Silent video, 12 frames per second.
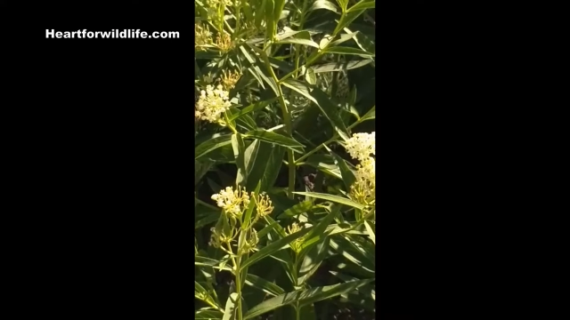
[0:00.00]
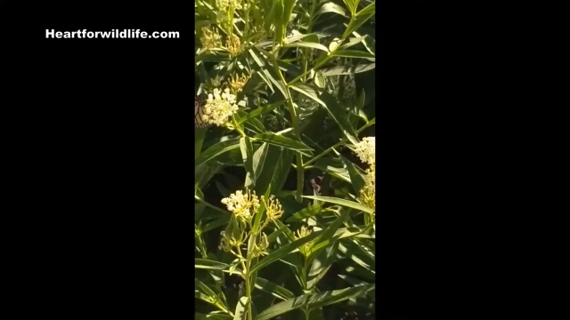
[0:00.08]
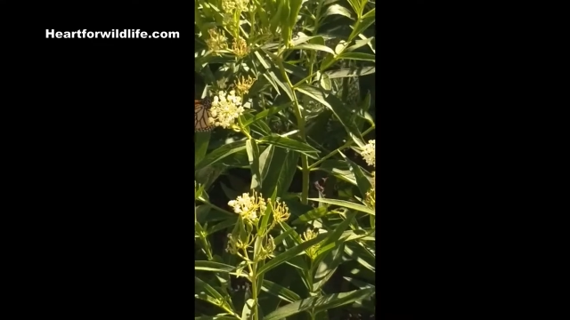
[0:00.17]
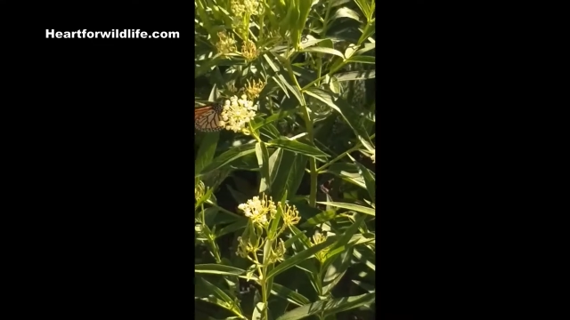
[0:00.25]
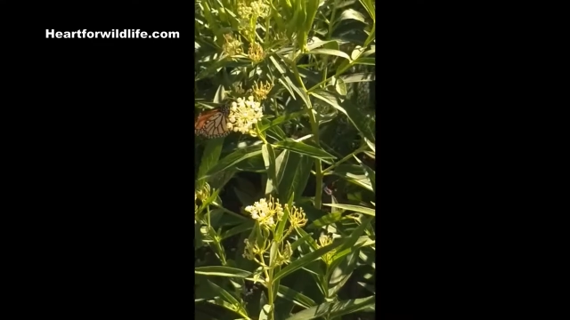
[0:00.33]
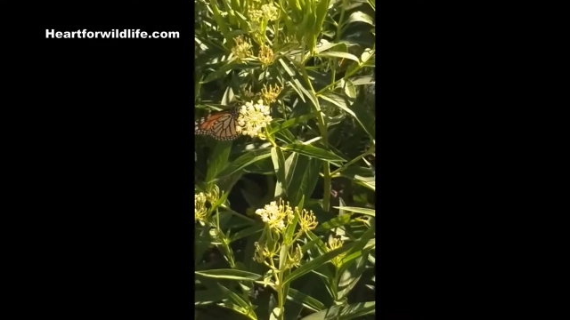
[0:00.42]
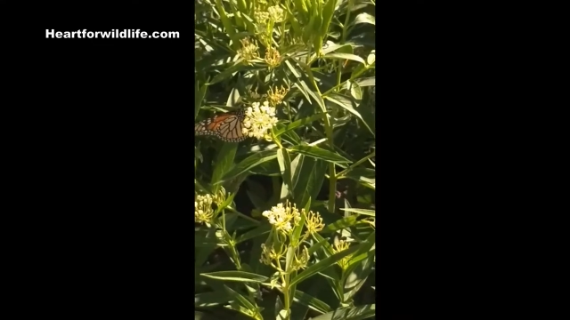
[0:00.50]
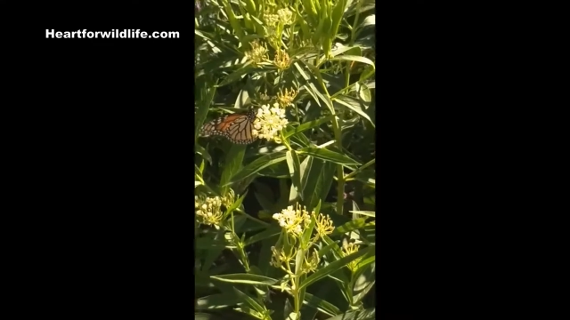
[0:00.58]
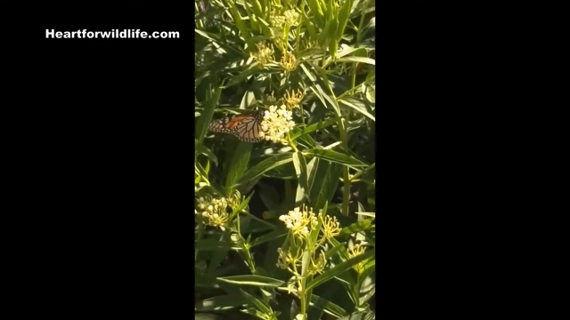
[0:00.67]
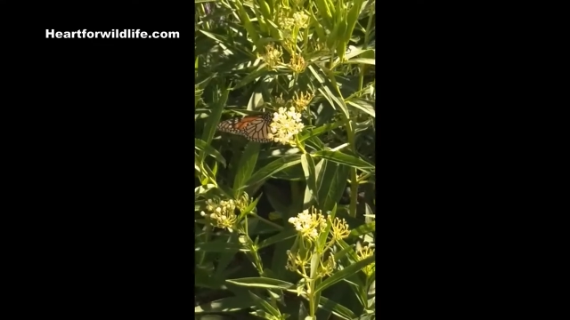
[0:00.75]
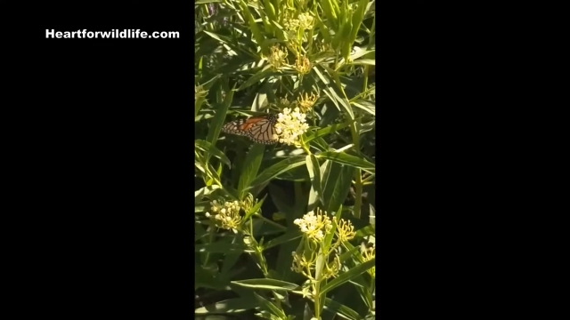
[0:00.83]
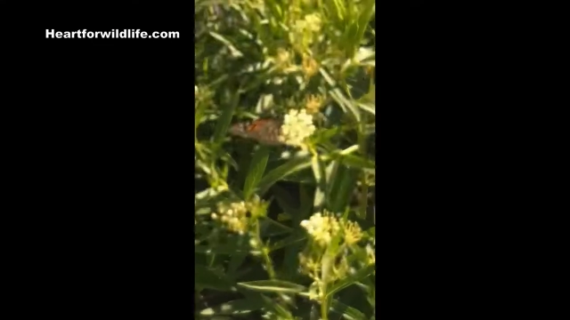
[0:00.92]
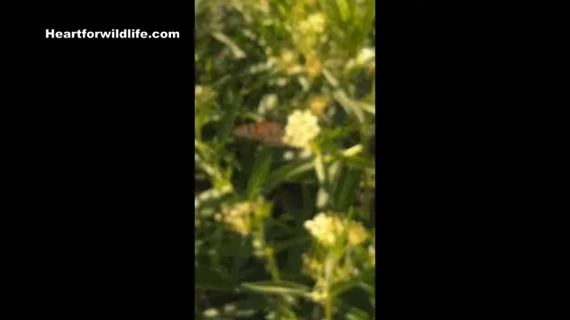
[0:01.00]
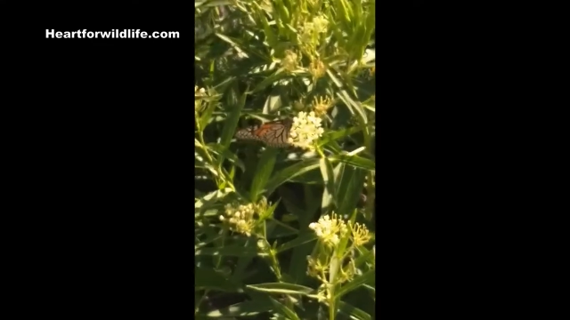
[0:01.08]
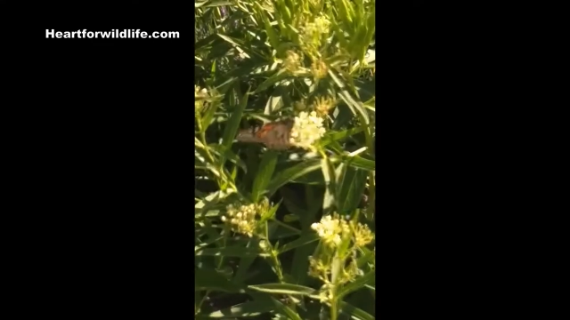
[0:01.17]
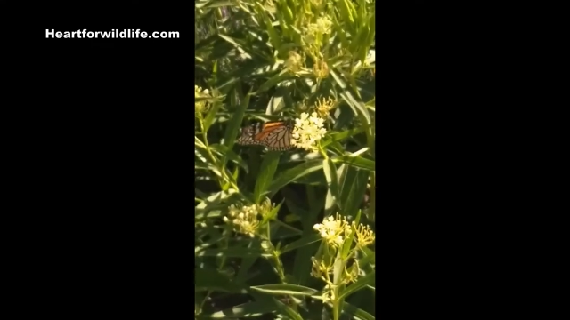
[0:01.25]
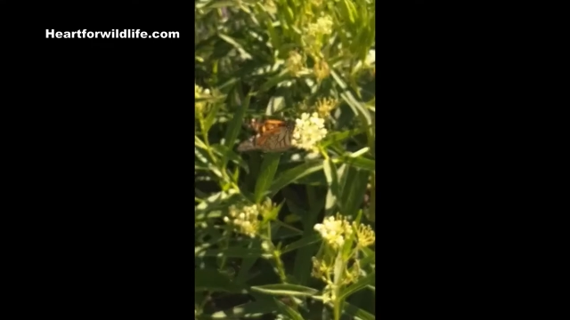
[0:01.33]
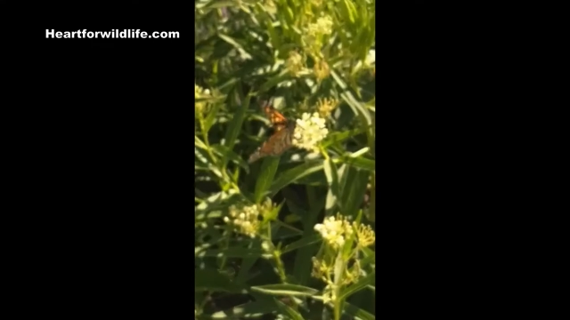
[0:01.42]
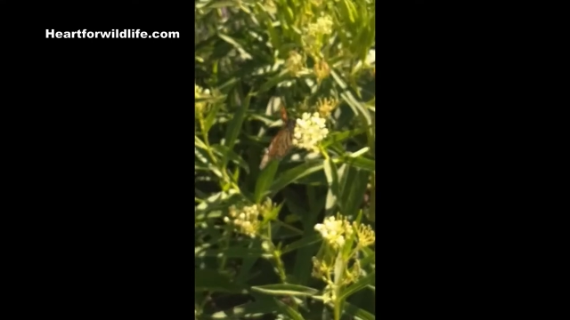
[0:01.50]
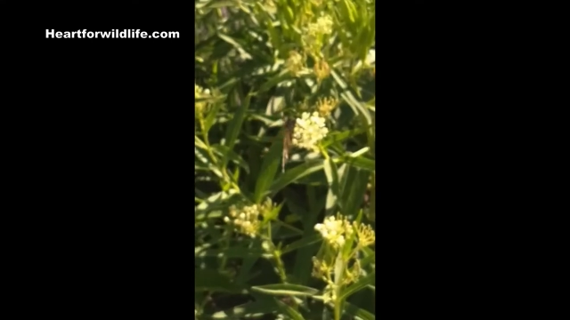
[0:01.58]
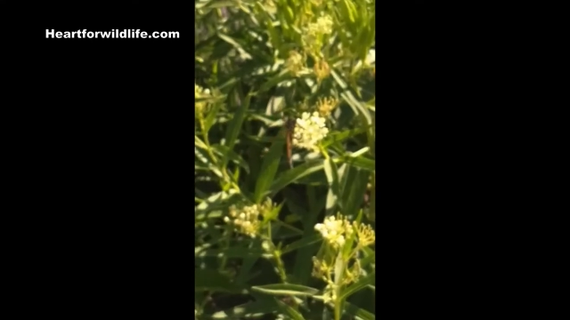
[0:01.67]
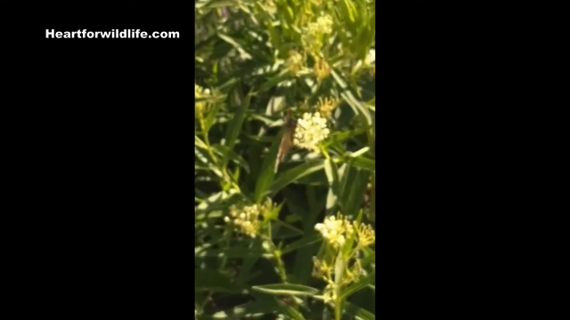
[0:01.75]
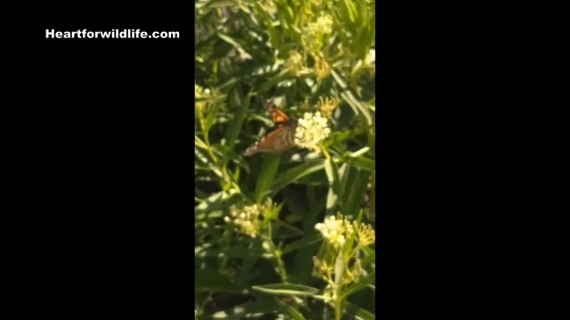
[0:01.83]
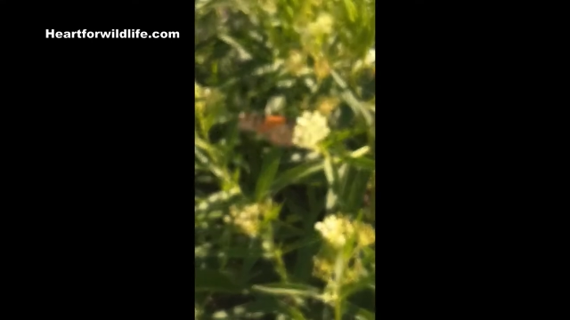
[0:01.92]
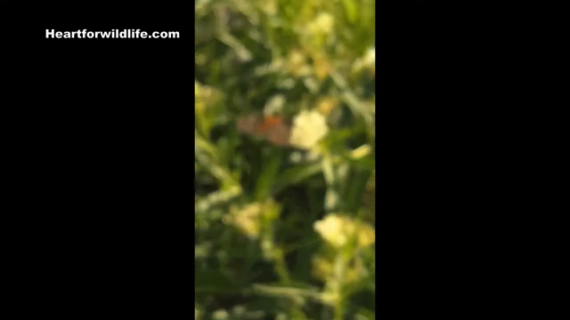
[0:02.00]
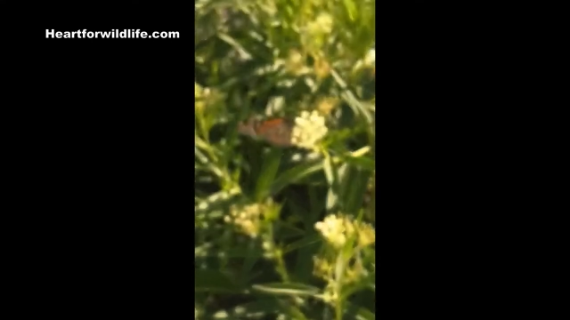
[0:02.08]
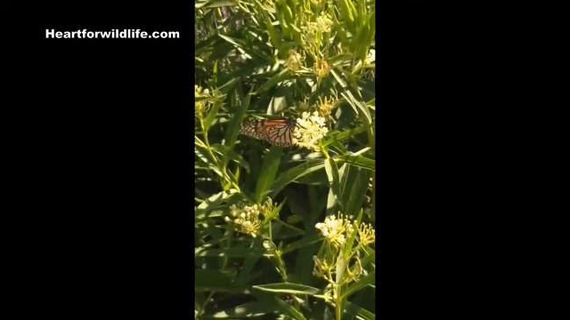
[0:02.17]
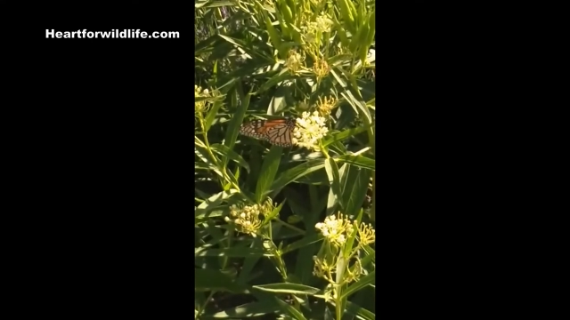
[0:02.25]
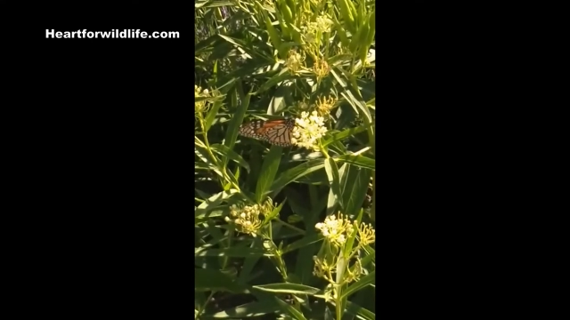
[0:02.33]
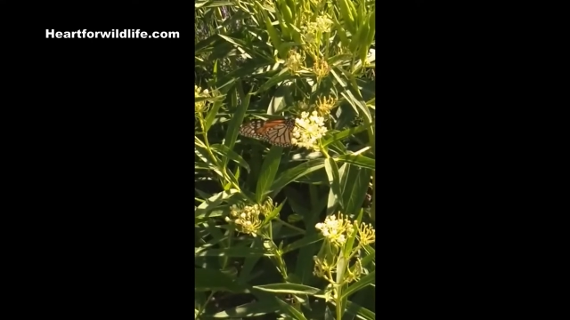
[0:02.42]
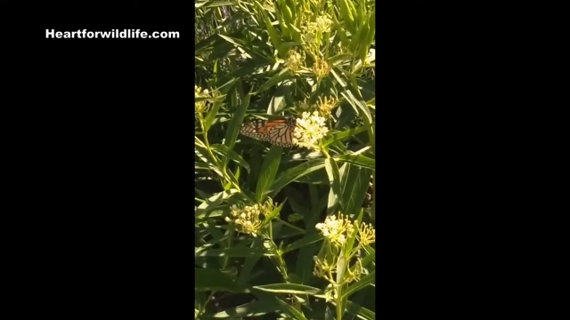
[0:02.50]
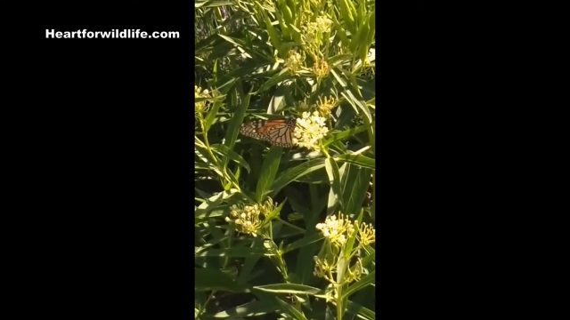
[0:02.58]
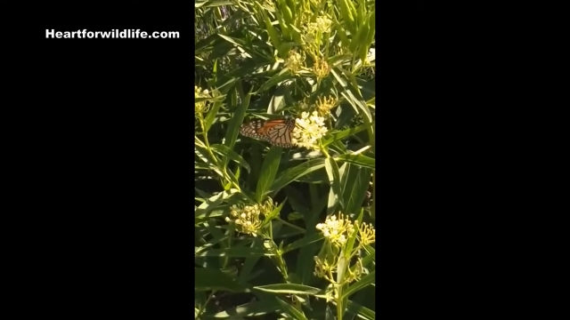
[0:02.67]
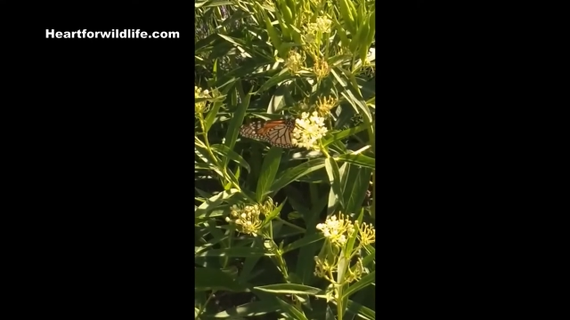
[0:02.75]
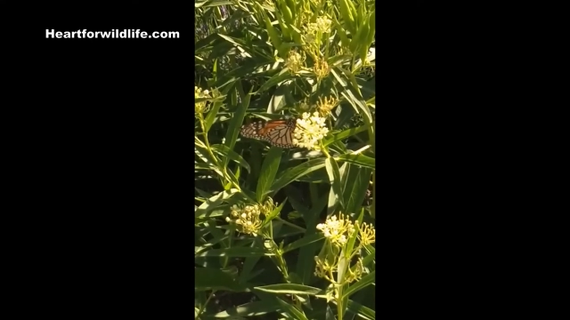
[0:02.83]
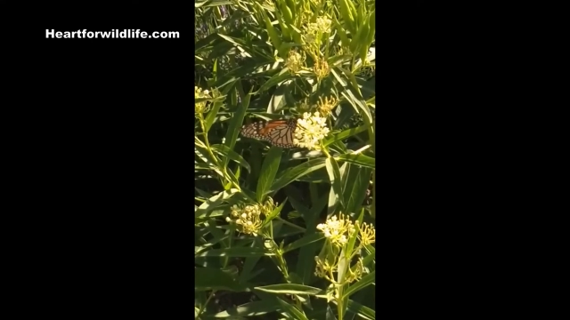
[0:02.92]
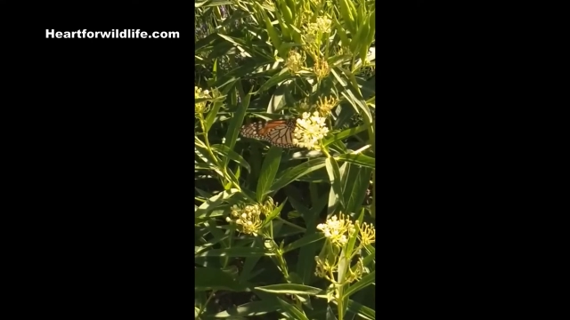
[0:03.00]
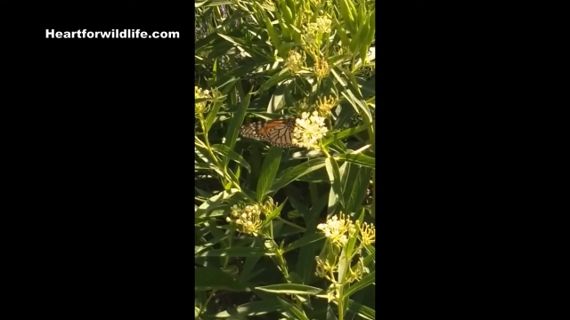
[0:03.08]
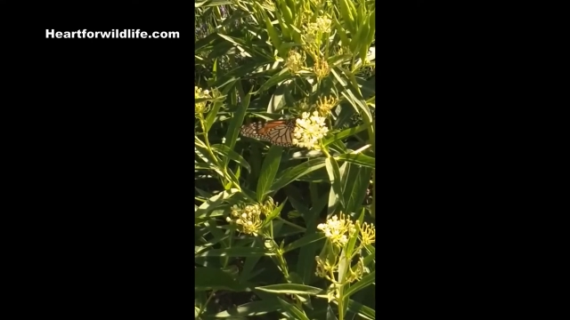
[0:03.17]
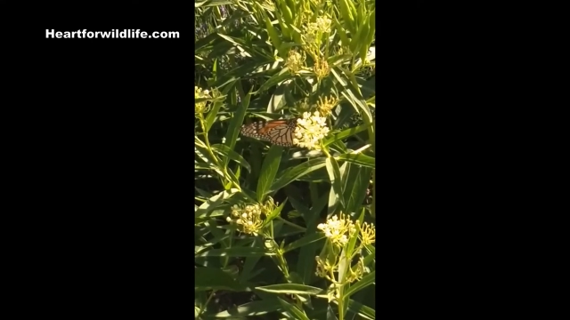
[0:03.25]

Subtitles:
No face is visible, so there are no lips to read.